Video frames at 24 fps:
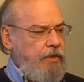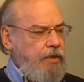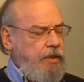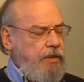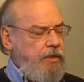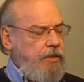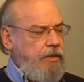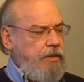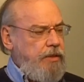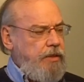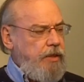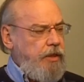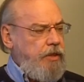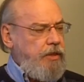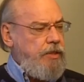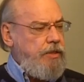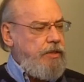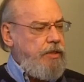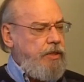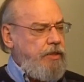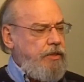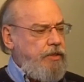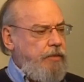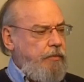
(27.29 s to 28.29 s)
Jesus
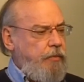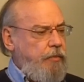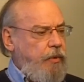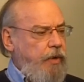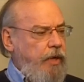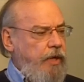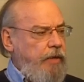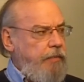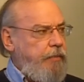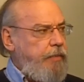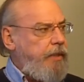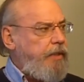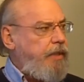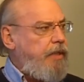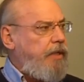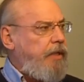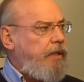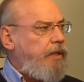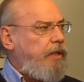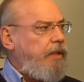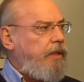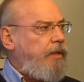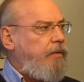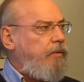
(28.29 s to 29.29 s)
teaches us to pray
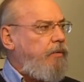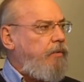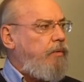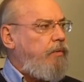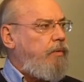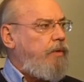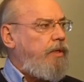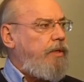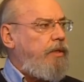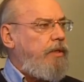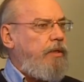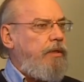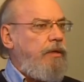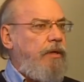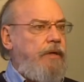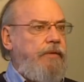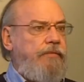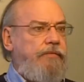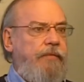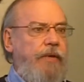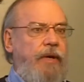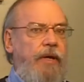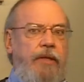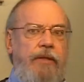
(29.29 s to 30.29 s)
beginning with
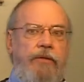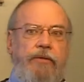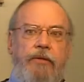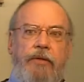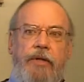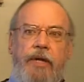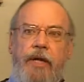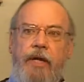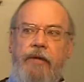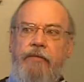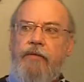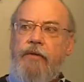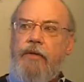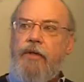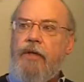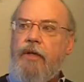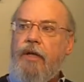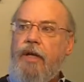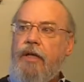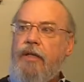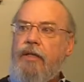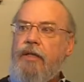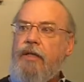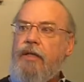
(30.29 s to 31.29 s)
our Father in
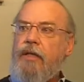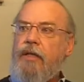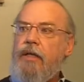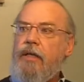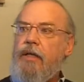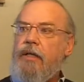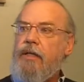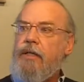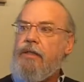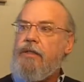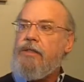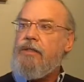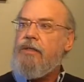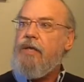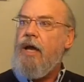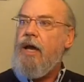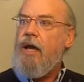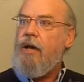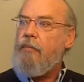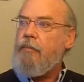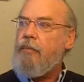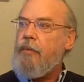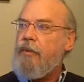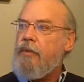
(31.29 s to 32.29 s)
heaven and then ends
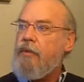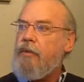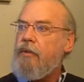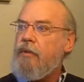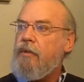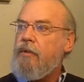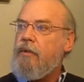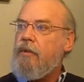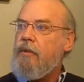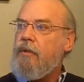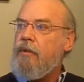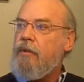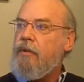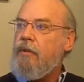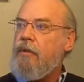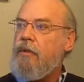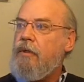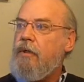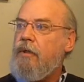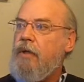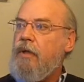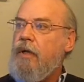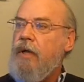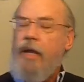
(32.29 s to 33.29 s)
up
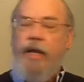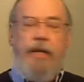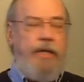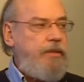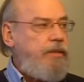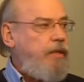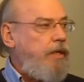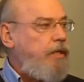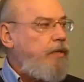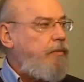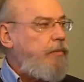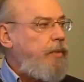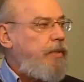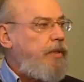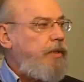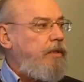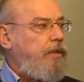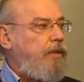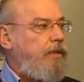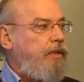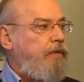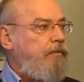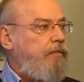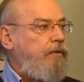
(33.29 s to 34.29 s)
asking to be
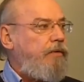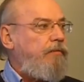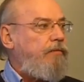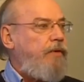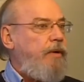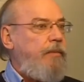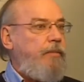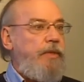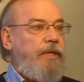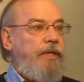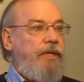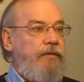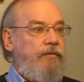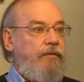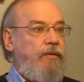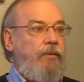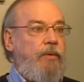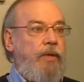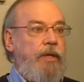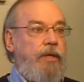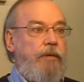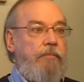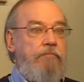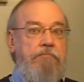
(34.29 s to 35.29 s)
delivered from the evil
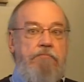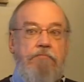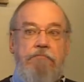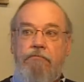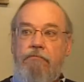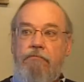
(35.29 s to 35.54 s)
one.